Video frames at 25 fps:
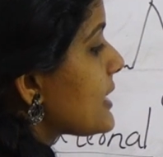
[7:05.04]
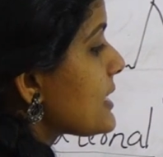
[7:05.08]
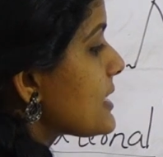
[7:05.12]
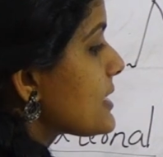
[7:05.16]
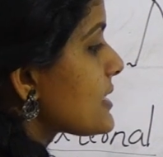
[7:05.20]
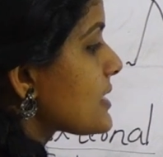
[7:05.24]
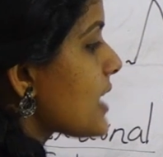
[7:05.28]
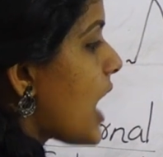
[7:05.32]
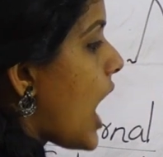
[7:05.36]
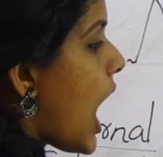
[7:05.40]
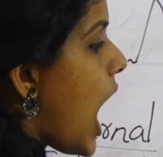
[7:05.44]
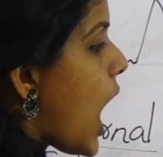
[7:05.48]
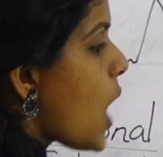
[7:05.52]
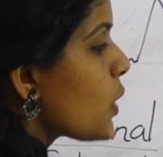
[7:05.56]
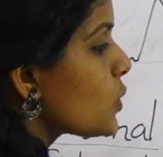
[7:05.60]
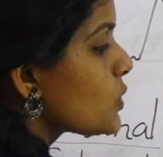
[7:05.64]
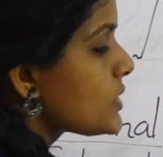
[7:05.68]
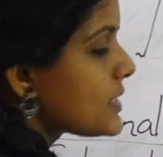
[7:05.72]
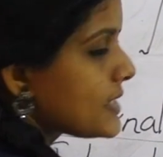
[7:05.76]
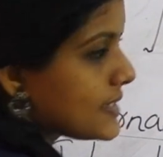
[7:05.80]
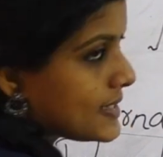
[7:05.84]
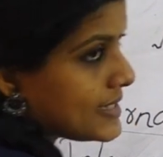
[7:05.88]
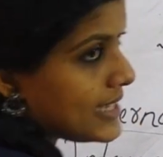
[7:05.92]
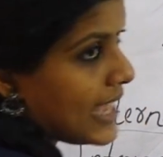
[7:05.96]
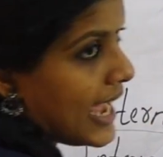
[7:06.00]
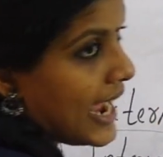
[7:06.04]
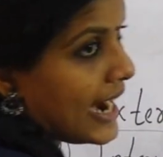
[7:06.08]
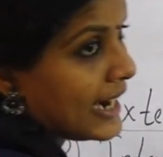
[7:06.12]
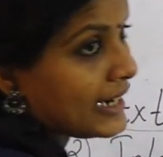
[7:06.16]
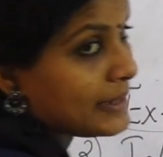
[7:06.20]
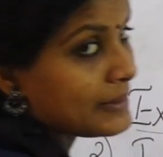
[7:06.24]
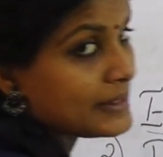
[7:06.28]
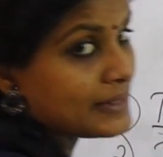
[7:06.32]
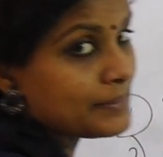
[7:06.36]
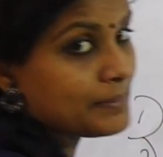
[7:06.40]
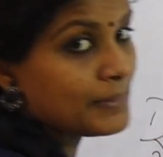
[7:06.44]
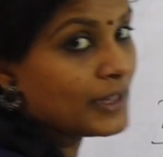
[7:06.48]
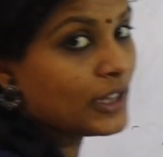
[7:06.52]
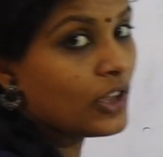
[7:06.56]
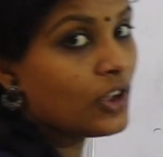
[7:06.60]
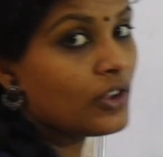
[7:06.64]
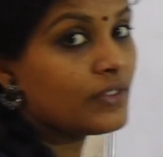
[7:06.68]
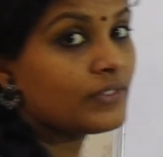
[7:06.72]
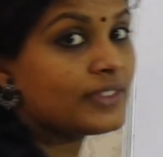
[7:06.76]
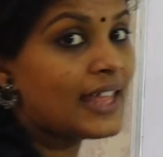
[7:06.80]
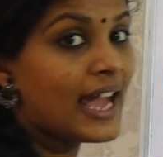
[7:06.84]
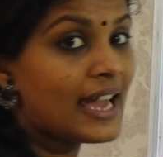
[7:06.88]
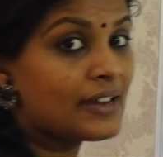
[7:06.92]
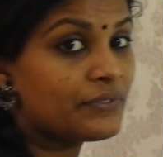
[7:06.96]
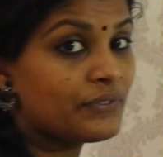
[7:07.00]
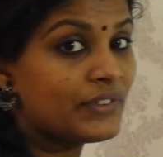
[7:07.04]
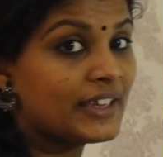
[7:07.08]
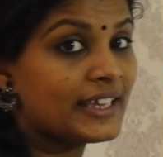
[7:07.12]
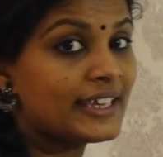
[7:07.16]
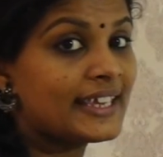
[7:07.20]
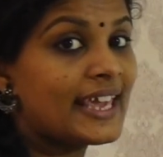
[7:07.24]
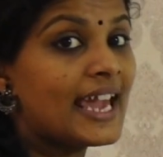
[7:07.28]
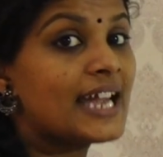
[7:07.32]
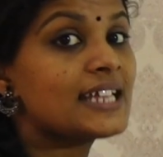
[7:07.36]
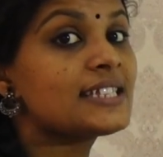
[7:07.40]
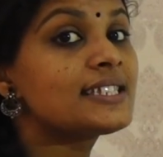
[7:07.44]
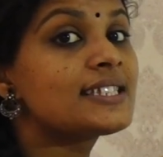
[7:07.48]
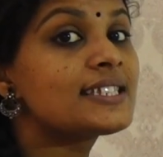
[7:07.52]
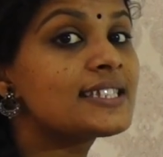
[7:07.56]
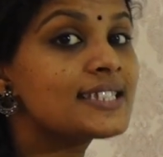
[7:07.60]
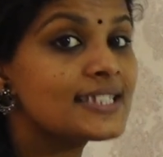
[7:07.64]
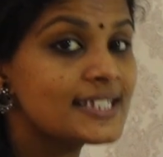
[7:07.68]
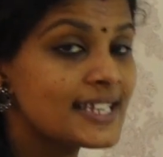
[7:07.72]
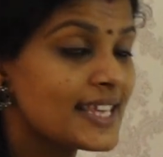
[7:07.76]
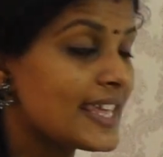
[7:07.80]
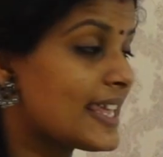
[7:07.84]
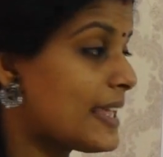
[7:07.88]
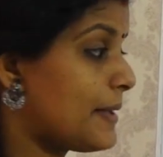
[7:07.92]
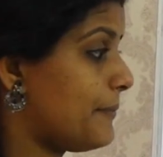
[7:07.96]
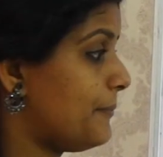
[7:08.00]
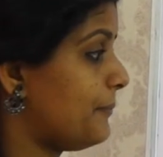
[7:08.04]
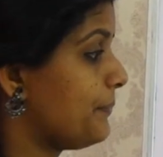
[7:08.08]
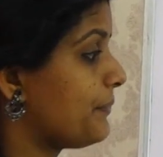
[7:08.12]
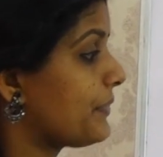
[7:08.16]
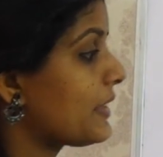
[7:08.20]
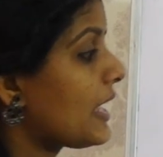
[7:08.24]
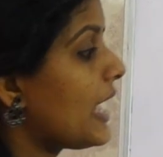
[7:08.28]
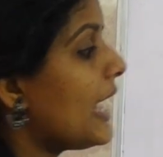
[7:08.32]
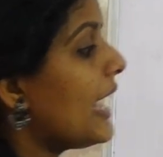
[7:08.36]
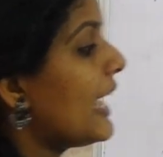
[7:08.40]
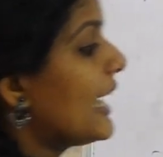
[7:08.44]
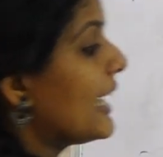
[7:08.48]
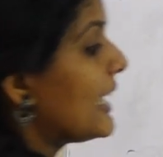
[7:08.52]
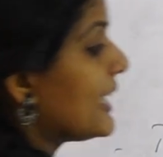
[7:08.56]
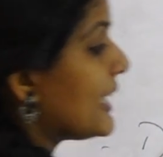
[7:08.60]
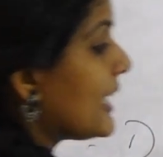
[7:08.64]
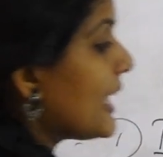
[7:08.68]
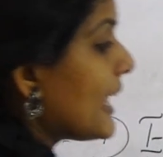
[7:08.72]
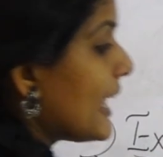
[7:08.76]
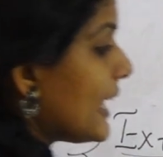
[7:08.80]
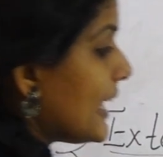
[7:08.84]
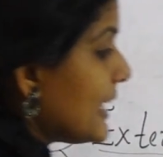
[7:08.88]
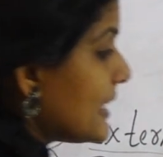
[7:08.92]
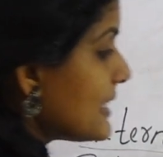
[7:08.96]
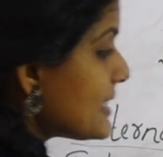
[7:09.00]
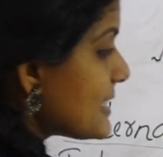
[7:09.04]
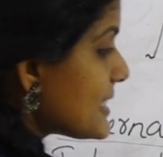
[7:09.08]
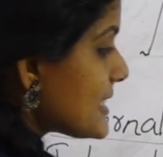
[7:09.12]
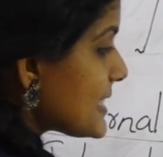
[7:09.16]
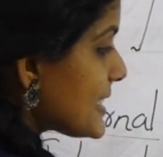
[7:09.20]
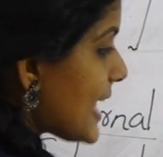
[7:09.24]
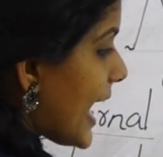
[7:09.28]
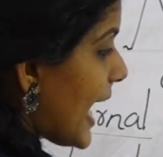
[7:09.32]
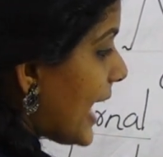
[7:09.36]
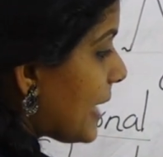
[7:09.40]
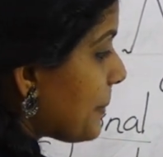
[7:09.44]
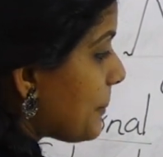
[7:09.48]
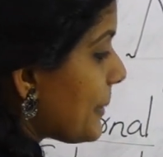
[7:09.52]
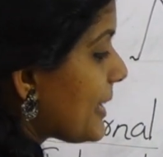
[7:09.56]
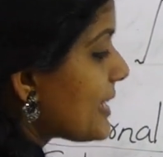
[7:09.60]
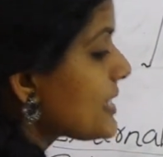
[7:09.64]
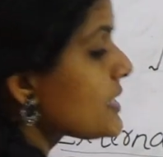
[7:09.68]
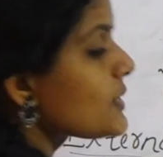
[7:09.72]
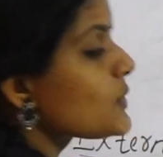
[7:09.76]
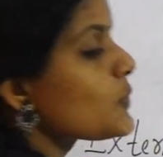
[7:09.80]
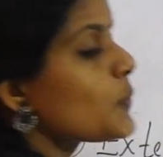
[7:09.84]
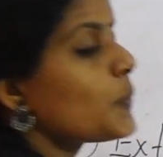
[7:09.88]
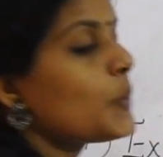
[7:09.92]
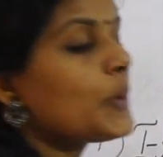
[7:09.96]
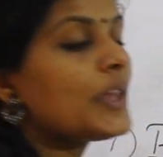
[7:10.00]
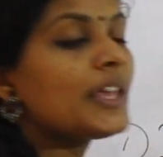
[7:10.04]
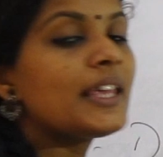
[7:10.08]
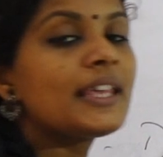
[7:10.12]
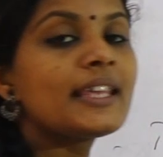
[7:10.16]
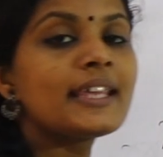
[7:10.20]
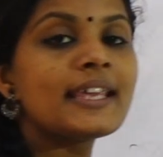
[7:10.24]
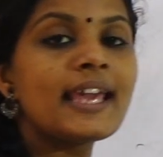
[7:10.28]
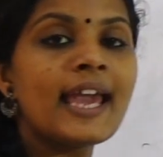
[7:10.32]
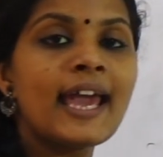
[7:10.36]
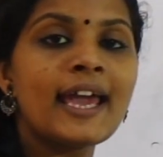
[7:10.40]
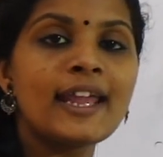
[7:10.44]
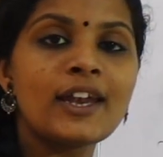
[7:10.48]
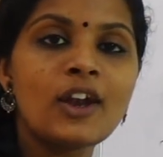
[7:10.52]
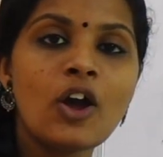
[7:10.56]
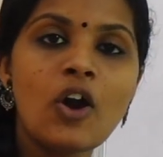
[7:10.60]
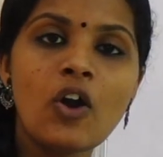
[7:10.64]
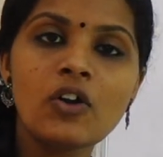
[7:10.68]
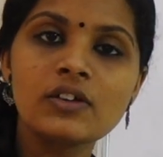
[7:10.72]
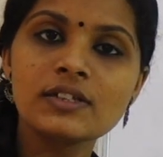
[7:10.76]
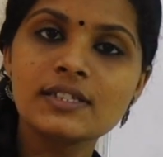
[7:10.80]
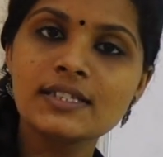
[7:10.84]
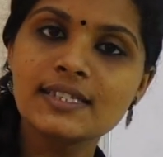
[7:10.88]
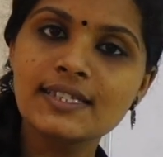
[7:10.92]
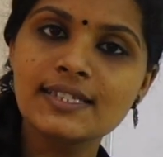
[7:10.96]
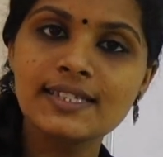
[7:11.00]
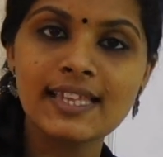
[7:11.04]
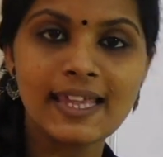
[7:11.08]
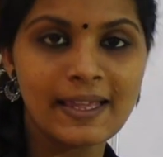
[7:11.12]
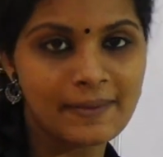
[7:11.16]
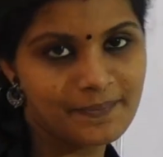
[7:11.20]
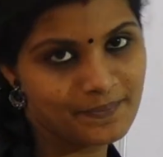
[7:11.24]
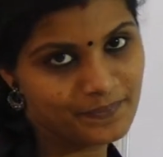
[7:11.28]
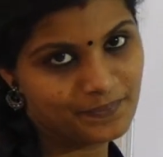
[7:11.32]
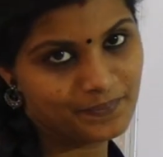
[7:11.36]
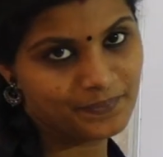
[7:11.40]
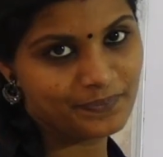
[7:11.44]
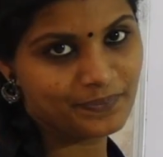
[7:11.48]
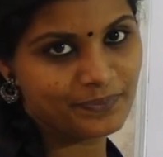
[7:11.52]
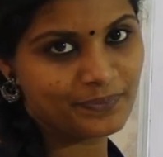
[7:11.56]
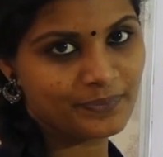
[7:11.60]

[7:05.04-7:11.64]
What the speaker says: is outside, that we can see. Inside means we cannot see.